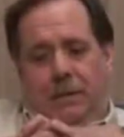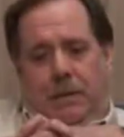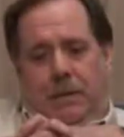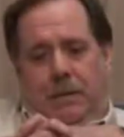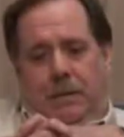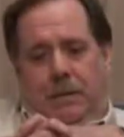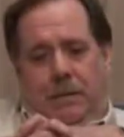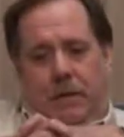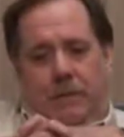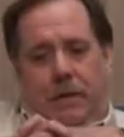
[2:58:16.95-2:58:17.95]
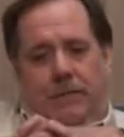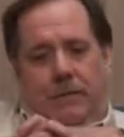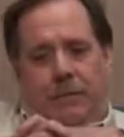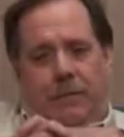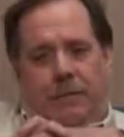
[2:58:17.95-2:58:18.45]
uh, very
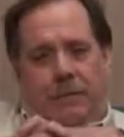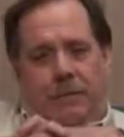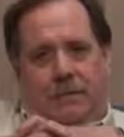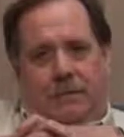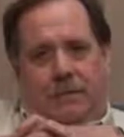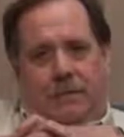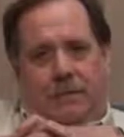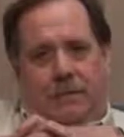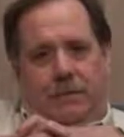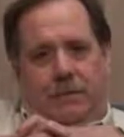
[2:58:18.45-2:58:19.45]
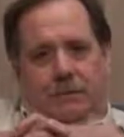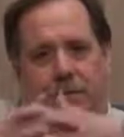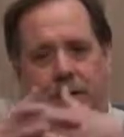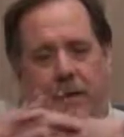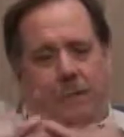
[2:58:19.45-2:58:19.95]
grateful actually, you know, just
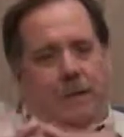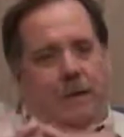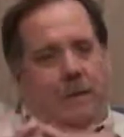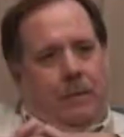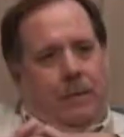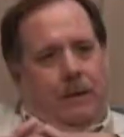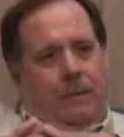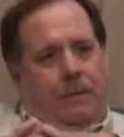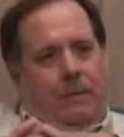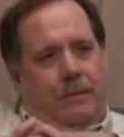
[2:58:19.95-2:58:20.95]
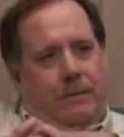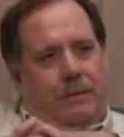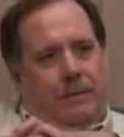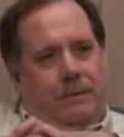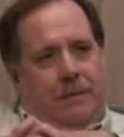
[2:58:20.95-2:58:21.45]
that I've been able to have a
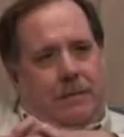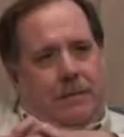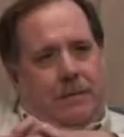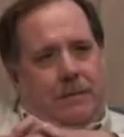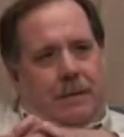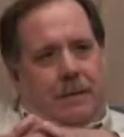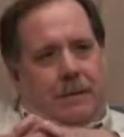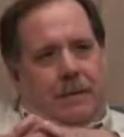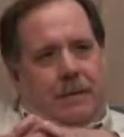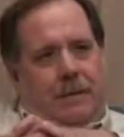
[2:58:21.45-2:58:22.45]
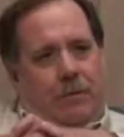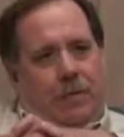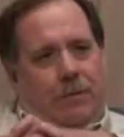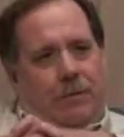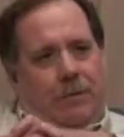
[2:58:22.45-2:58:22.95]
have a
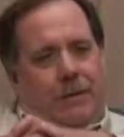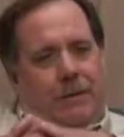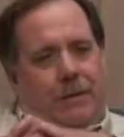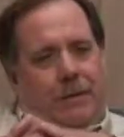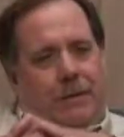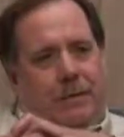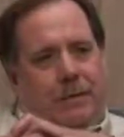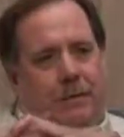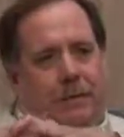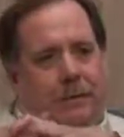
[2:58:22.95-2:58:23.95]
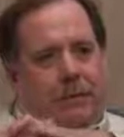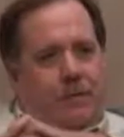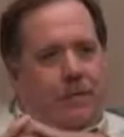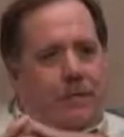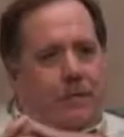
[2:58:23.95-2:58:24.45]
career that and I've
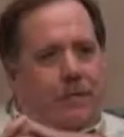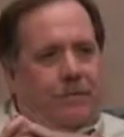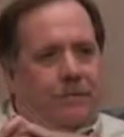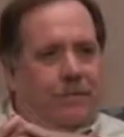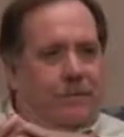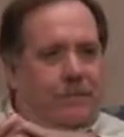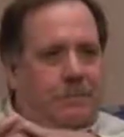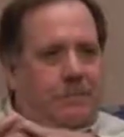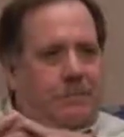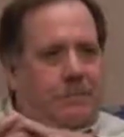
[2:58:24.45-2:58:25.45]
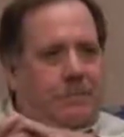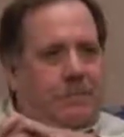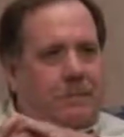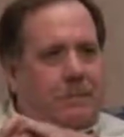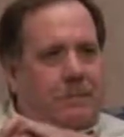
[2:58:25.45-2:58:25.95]
contributed something.
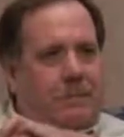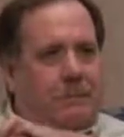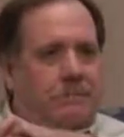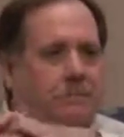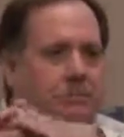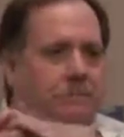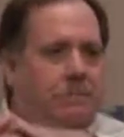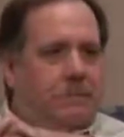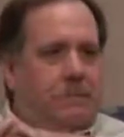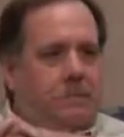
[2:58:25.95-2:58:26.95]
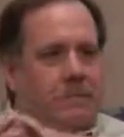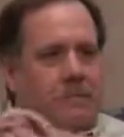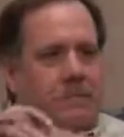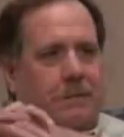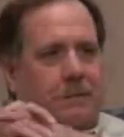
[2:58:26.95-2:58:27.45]
You
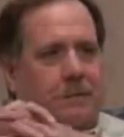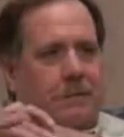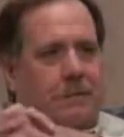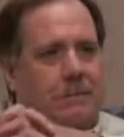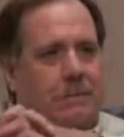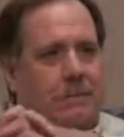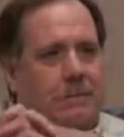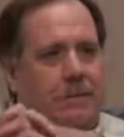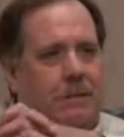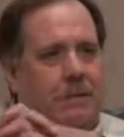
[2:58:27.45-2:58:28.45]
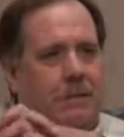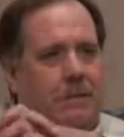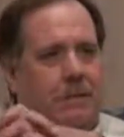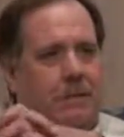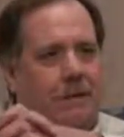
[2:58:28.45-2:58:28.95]
know. So, be able to
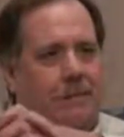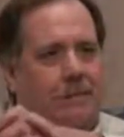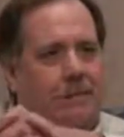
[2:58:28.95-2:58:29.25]
say that,